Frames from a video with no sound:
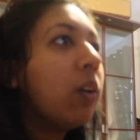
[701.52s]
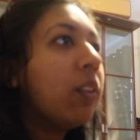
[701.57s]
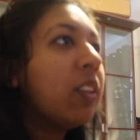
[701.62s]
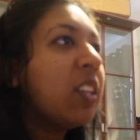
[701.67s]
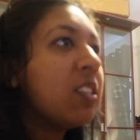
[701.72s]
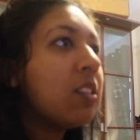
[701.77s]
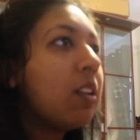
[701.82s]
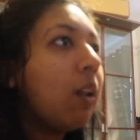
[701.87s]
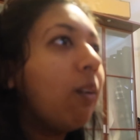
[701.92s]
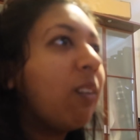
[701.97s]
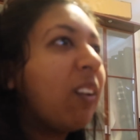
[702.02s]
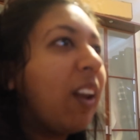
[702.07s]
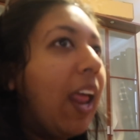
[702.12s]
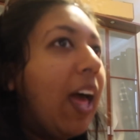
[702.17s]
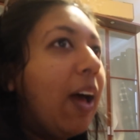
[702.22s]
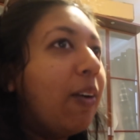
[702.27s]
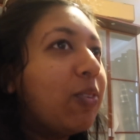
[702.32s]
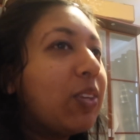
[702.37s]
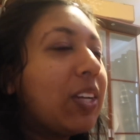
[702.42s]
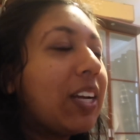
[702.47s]
got this long
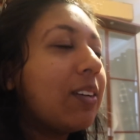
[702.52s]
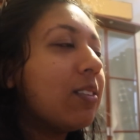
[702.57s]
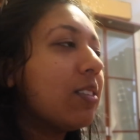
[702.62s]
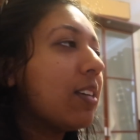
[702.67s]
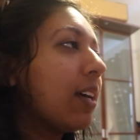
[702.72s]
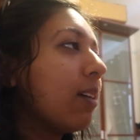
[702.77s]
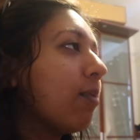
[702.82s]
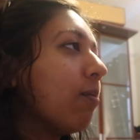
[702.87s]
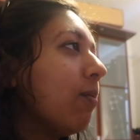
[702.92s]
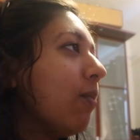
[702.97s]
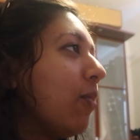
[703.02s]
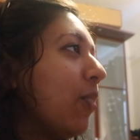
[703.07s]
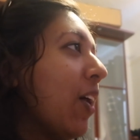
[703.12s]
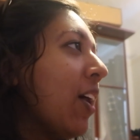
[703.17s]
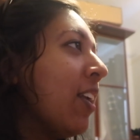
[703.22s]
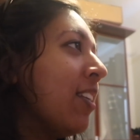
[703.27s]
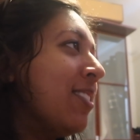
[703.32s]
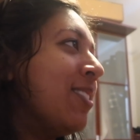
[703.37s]
left." I was like, "That